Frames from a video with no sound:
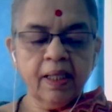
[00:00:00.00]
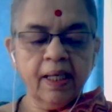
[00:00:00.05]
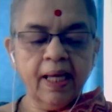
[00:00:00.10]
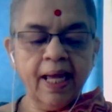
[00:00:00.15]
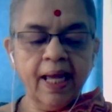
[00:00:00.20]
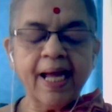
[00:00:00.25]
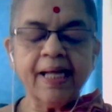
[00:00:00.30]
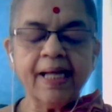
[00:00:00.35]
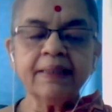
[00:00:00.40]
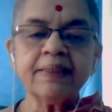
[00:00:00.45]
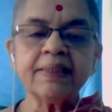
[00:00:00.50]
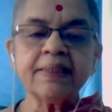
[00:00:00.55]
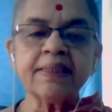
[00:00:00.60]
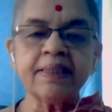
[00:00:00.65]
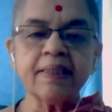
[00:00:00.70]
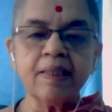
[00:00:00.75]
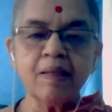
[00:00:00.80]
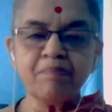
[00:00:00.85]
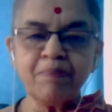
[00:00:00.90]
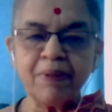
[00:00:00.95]
and the
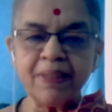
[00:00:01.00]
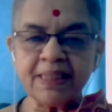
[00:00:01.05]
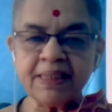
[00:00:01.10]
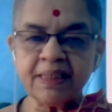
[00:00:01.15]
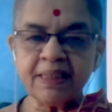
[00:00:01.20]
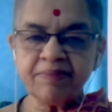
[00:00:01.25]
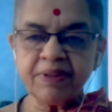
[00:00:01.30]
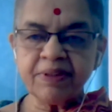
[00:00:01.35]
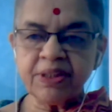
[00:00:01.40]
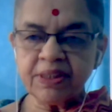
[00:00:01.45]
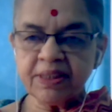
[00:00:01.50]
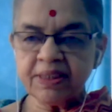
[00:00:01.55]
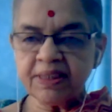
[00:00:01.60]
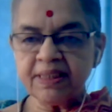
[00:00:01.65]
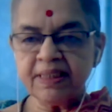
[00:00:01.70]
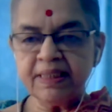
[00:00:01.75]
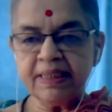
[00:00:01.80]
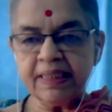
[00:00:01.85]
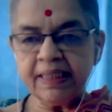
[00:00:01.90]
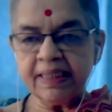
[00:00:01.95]
syllabus which
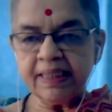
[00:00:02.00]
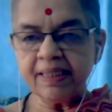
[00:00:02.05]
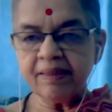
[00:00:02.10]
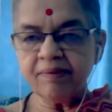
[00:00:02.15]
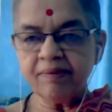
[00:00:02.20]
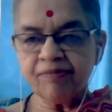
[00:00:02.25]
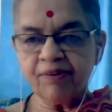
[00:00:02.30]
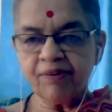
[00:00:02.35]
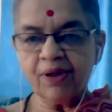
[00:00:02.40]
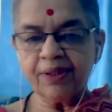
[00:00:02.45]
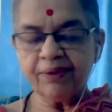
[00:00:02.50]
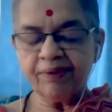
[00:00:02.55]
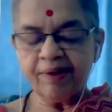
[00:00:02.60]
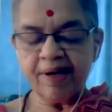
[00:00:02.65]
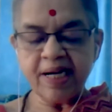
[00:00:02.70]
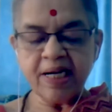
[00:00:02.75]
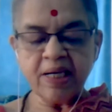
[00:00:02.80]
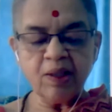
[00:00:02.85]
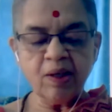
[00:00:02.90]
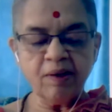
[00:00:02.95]
is needed for
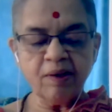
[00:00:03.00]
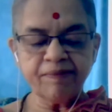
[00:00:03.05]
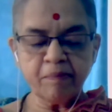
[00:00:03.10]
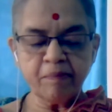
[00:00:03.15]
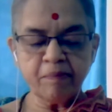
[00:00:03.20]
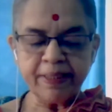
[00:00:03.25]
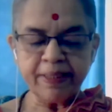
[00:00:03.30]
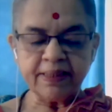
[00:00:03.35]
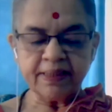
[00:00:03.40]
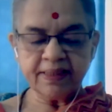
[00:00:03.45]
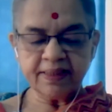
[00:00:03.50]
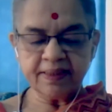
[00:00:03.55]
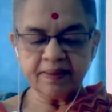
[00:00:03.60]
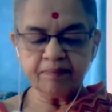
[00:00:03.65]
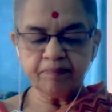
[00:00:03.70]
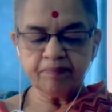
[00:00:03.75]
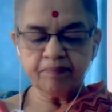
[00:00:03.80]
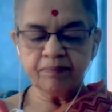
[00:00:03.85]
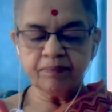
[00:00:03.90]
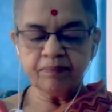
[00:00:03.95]
training of a prince.
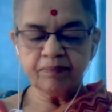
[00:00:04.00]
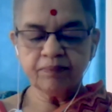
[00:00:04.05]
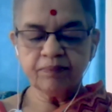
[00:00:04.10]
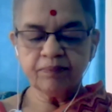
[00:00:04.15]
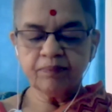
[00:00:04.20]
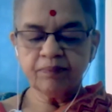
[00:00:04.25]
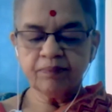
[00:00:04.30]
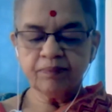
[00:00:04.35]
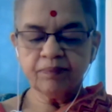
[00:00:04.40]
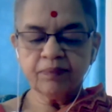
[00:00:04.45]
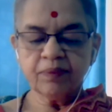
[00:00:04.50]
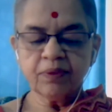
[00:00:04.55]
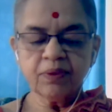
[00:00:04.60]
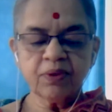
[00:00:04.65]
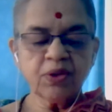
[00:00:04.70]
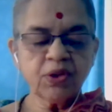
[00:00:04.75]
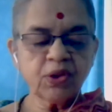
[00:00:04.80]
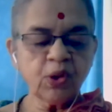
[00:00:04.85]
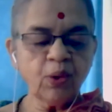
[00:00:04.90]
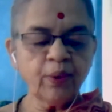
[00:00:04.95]

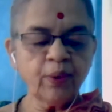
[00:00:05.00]
So